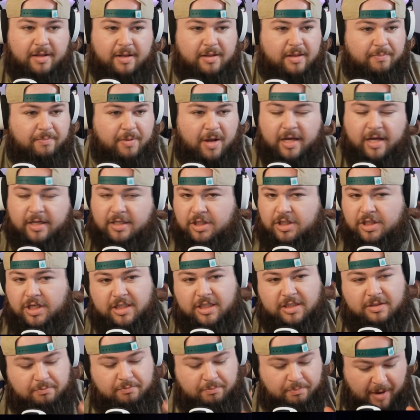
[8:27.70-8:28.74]
it's
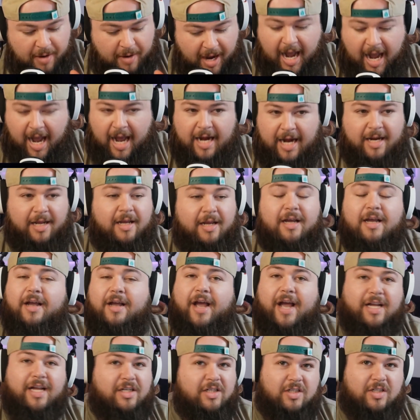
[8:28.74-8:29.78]
just bad.
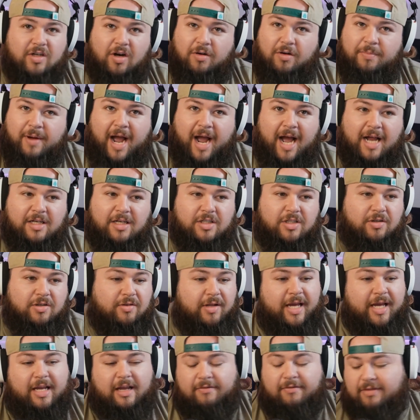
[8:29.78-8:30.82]
It's so bad. So
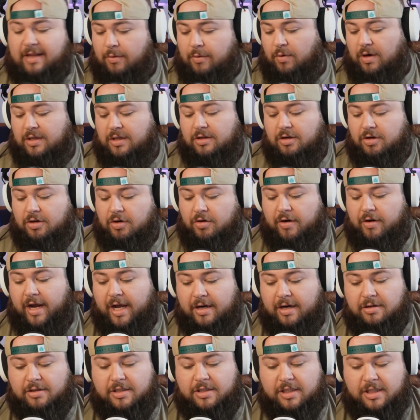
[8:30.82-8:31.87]
like if they want their
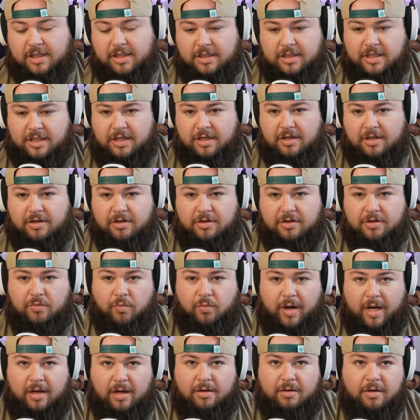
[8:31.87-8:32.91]
creators to continue to do
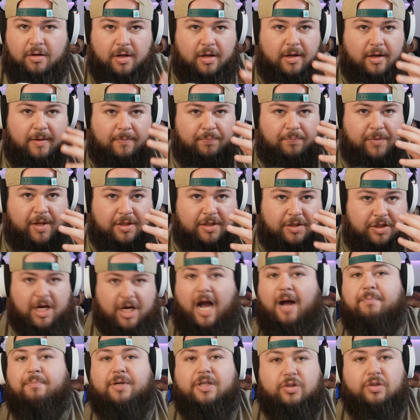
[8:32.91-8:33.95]
well,
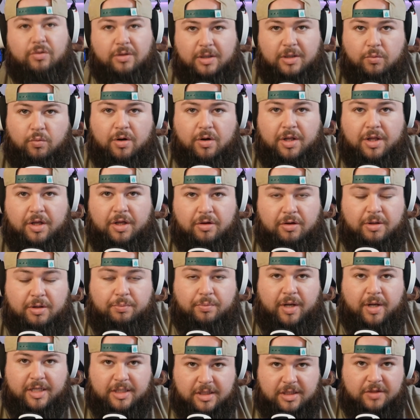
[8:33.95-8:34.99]
Shop is really one of the only
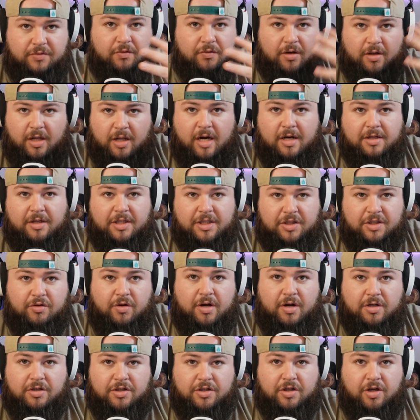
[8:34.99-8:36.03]
places for a lot of these
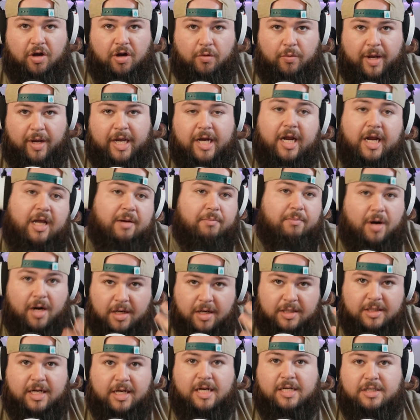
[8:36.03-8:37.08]
creators to go in and
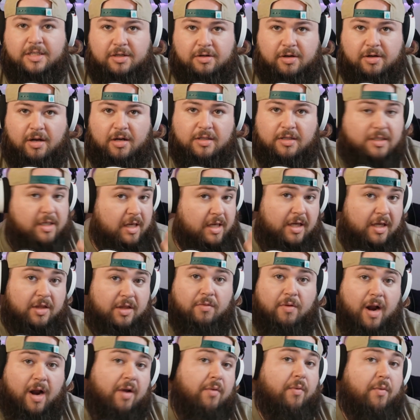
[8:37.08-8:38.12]
monetize their content in the
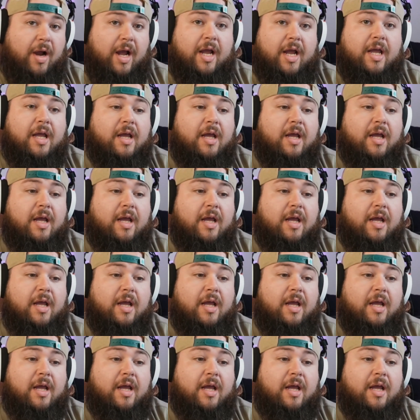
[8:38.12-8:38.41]
right way.